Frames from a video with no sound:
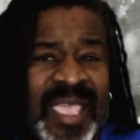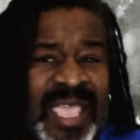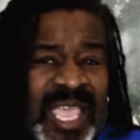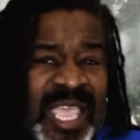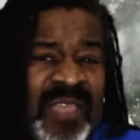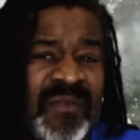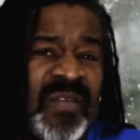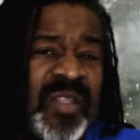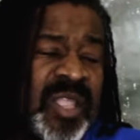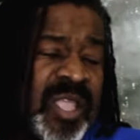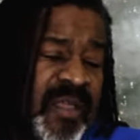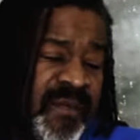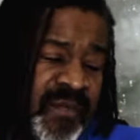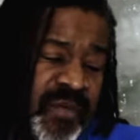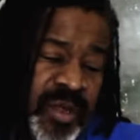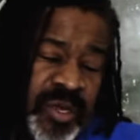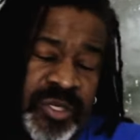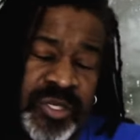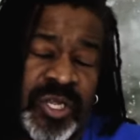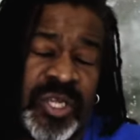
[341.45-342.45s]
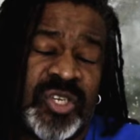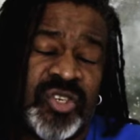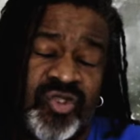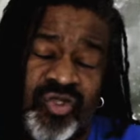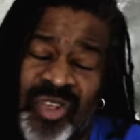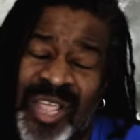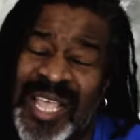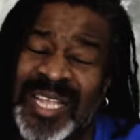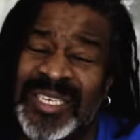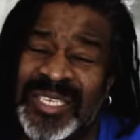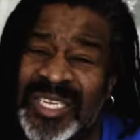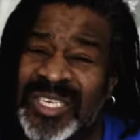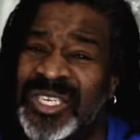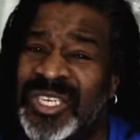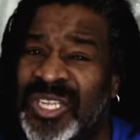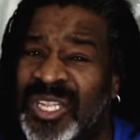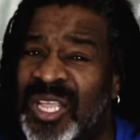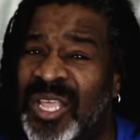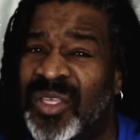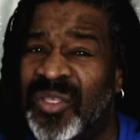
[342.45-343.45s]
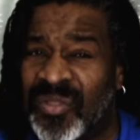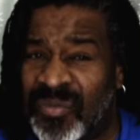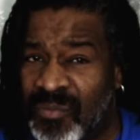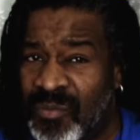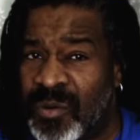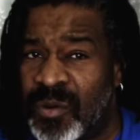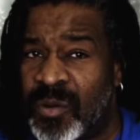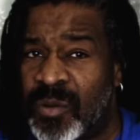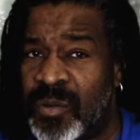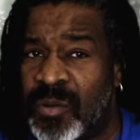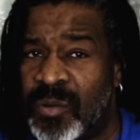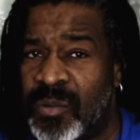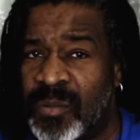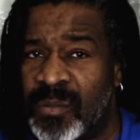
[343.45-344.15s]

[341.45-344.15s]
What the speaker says: even if you're just transitioning through.